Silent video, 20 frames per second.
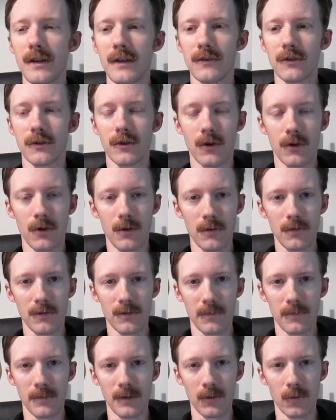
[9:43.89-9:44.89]
to call
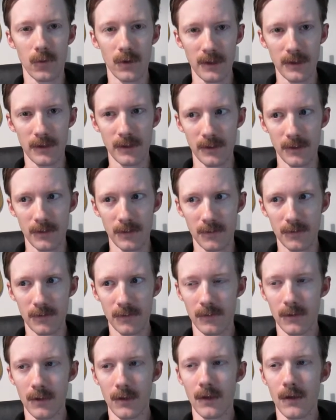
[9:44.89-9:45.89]
something what it
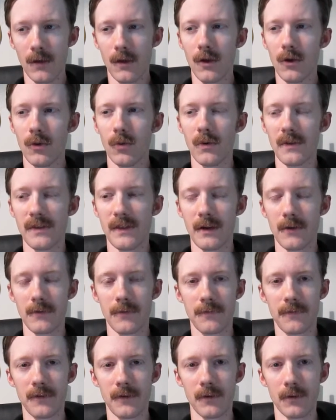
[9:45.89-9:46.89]
is without
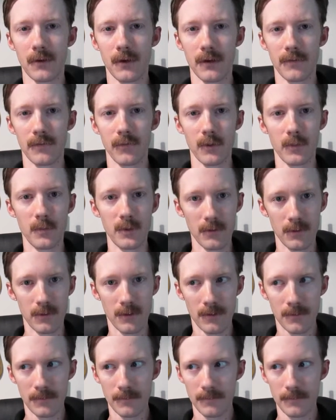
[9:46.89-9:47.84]
fear of rebuke.